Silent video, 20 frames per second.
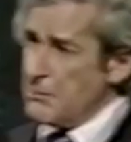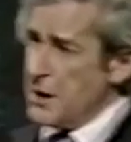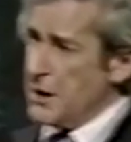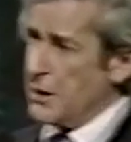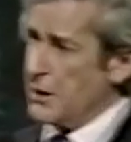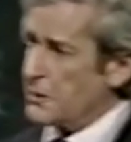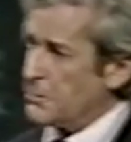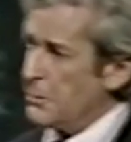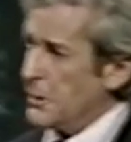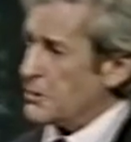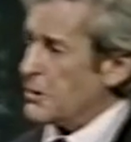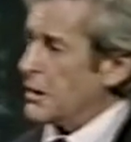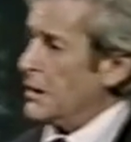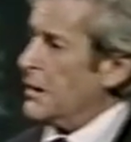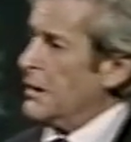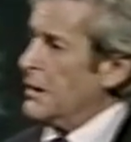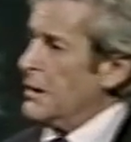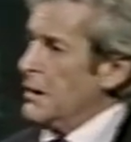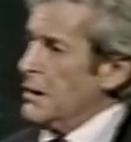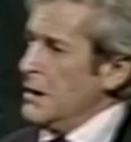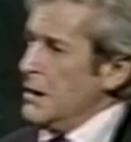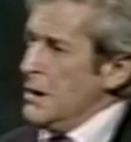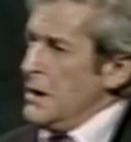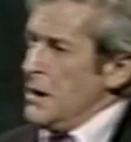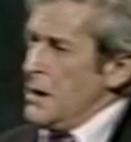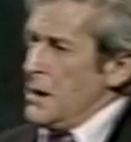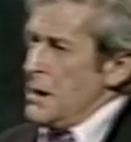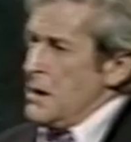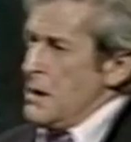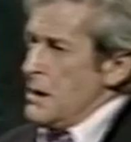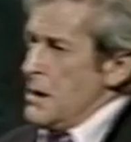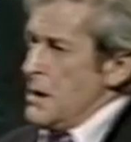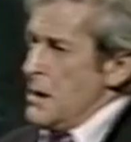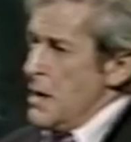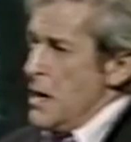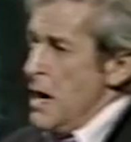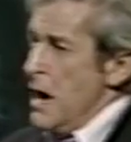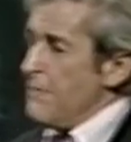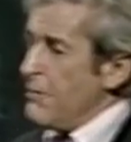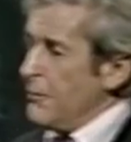men especially?
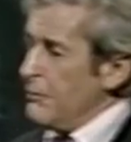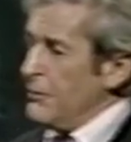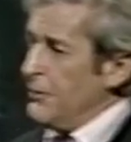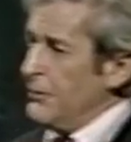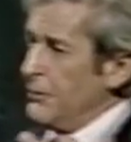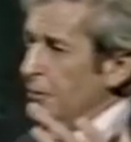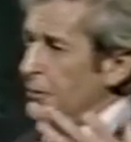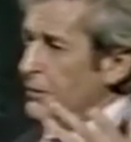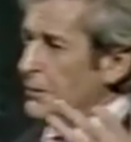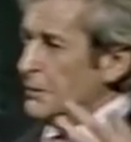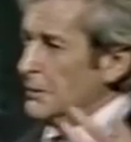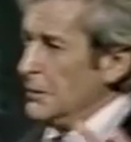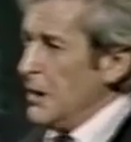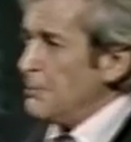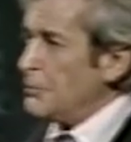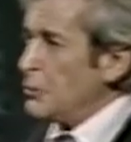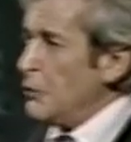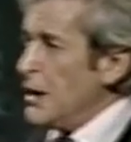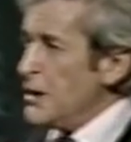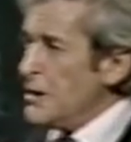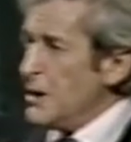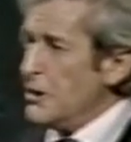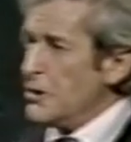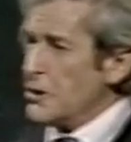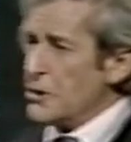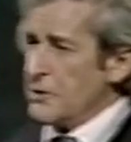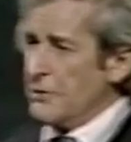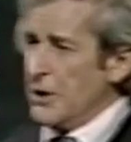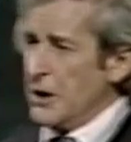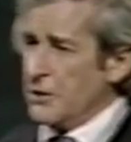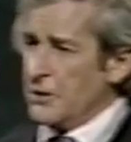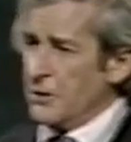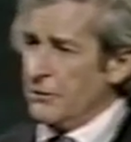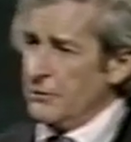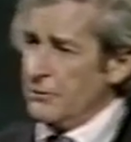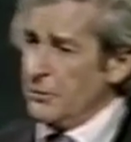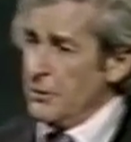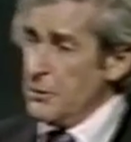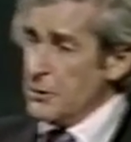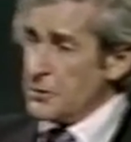Up to 18 years of age,
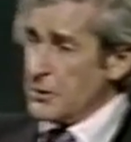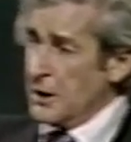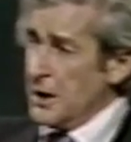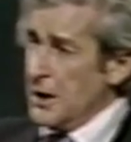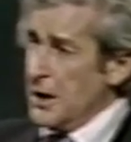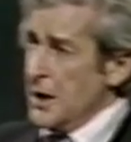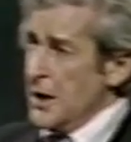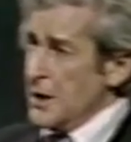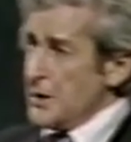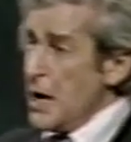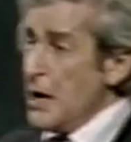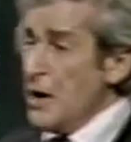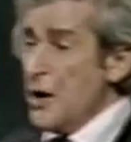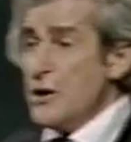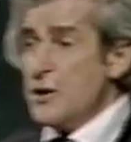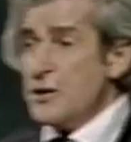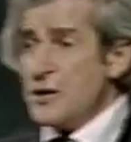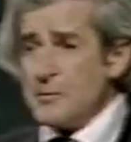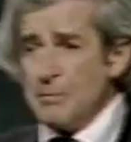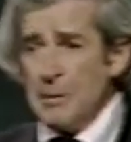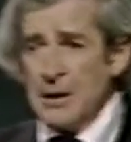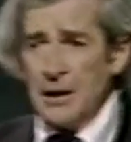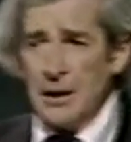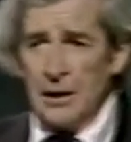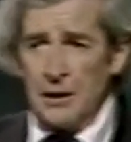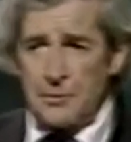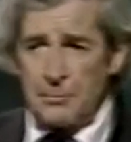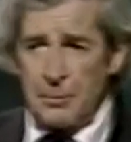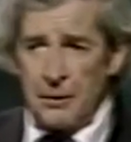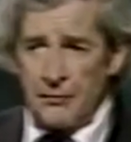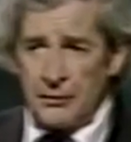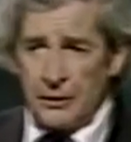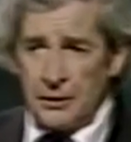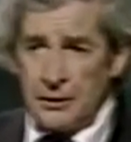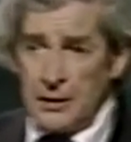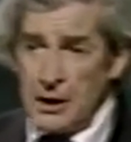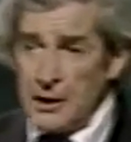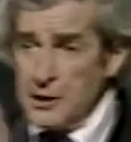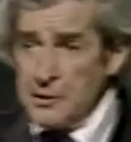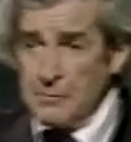for most of them, they learn to speak English perfectly.
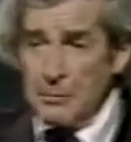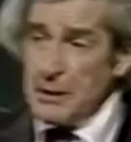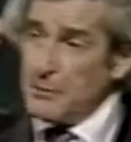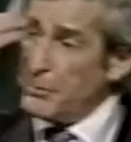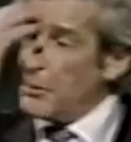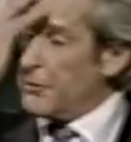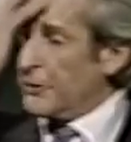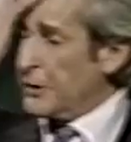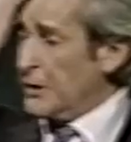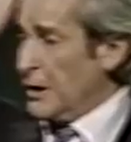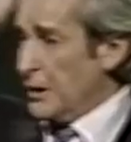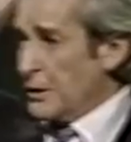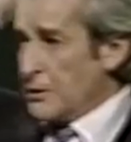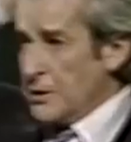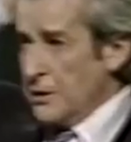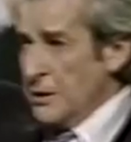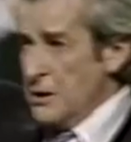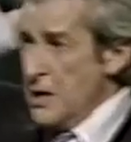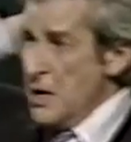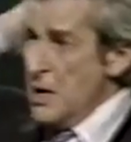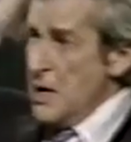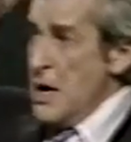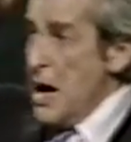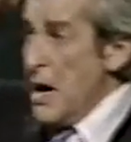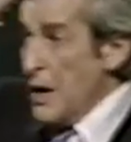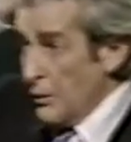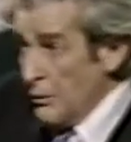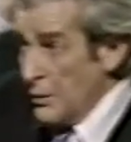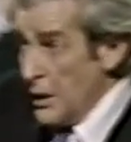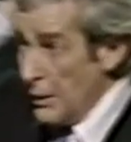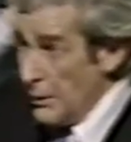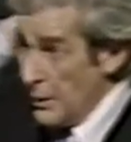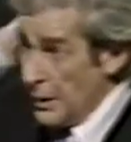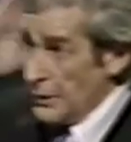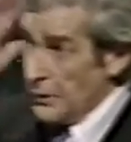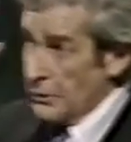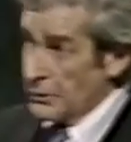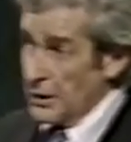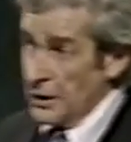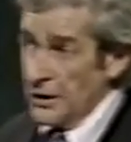They could speak perfect English. Hello, how are
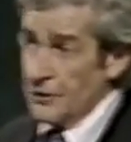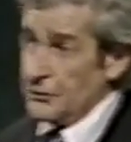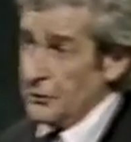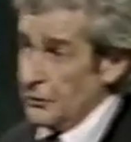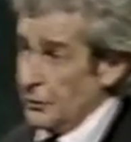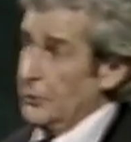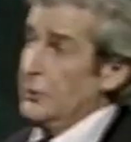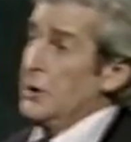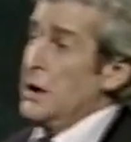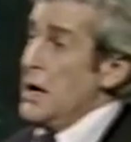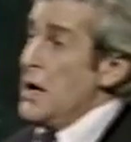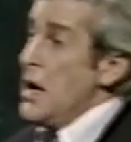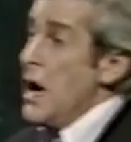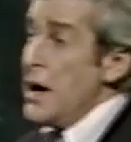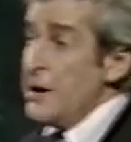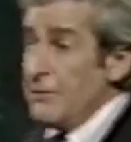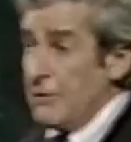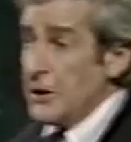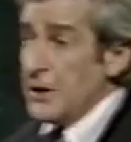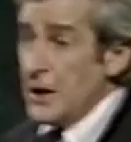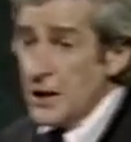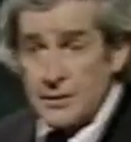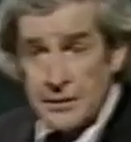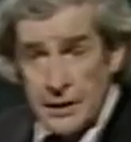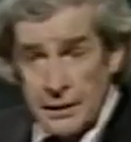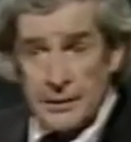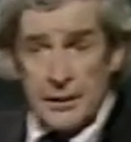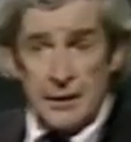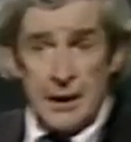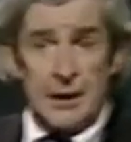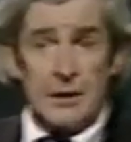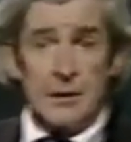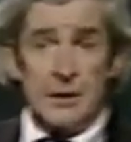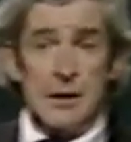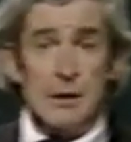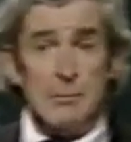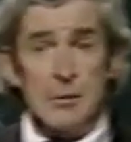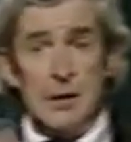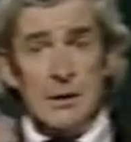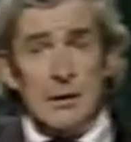you? Good afternoon. Had a very nice day today.
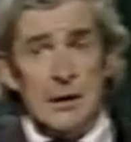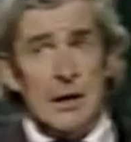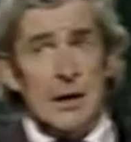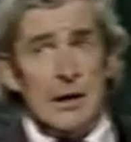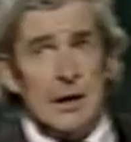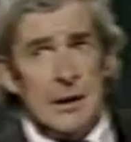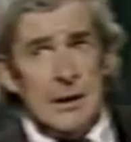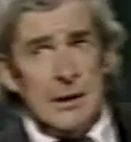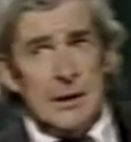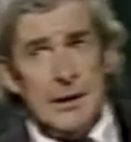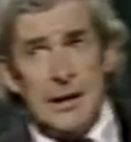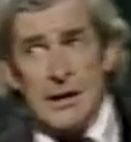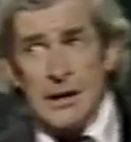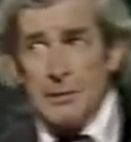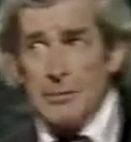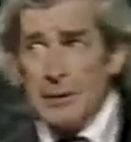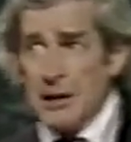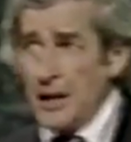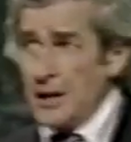Then when they get to be